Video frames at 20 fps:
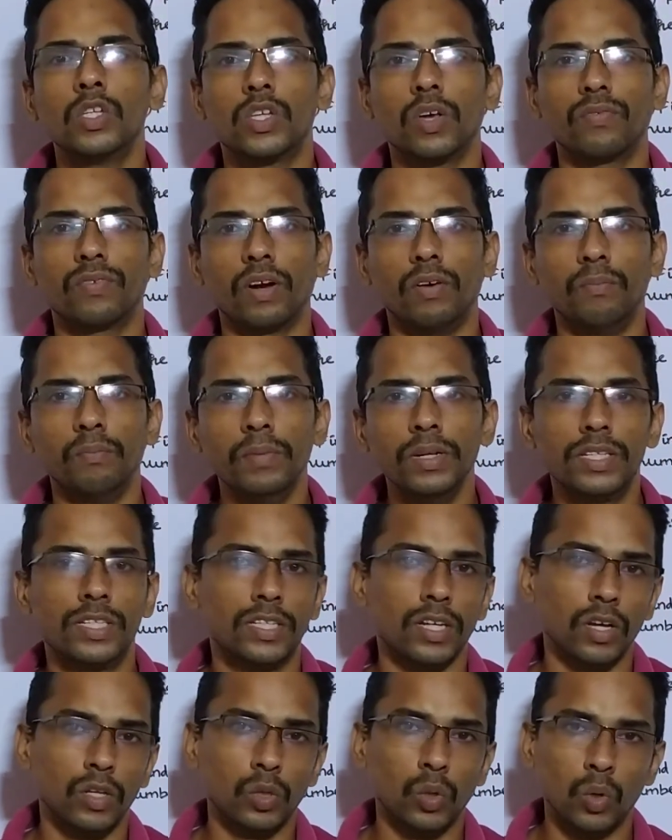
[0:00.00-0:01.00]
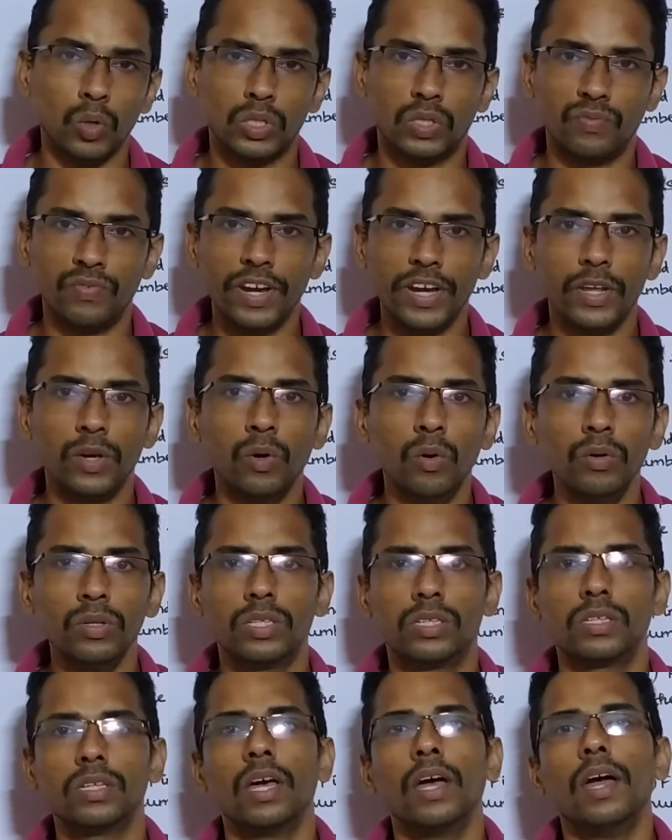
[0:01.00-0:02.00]
So if you have missed those
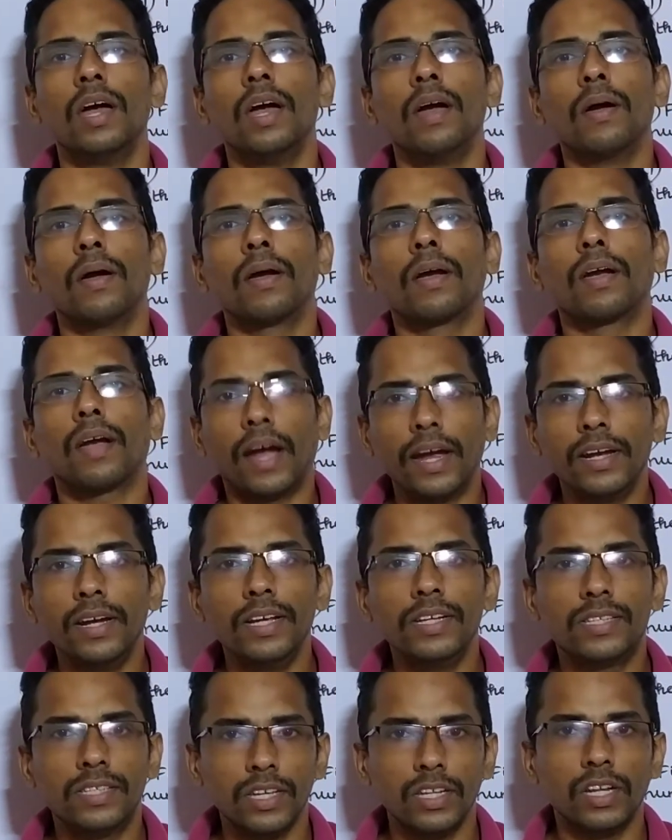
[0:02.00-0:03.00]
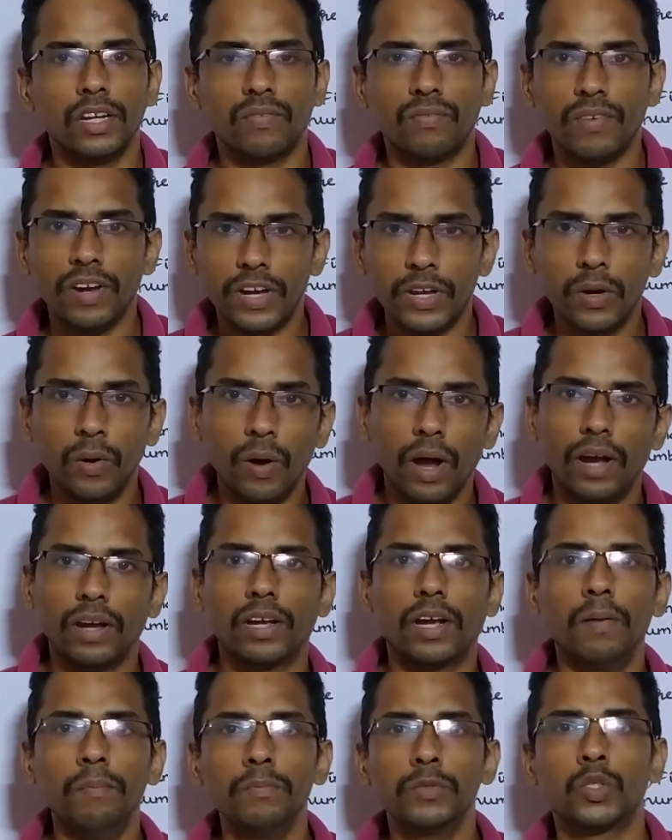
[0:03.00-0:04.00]
videos, kindly see that video
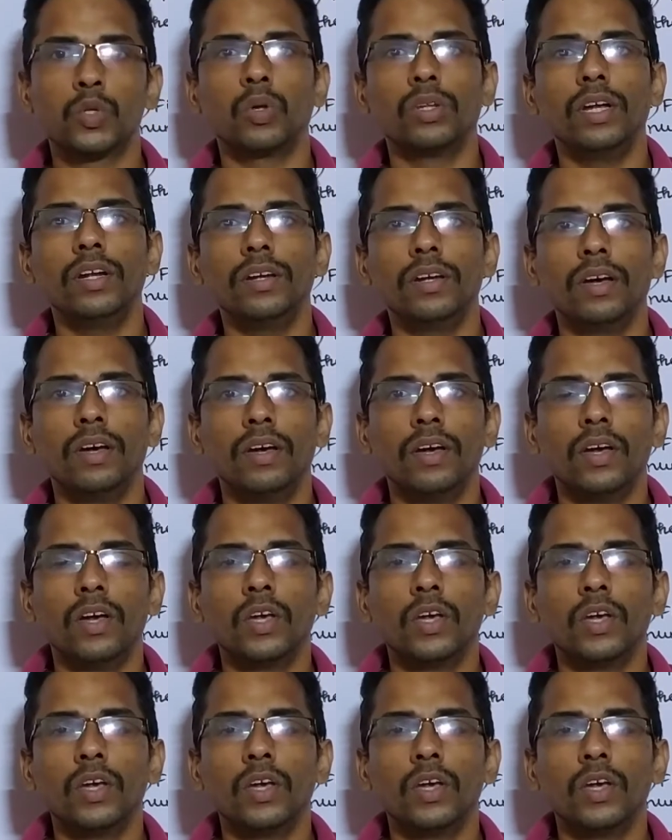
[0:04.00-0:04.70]
and come so that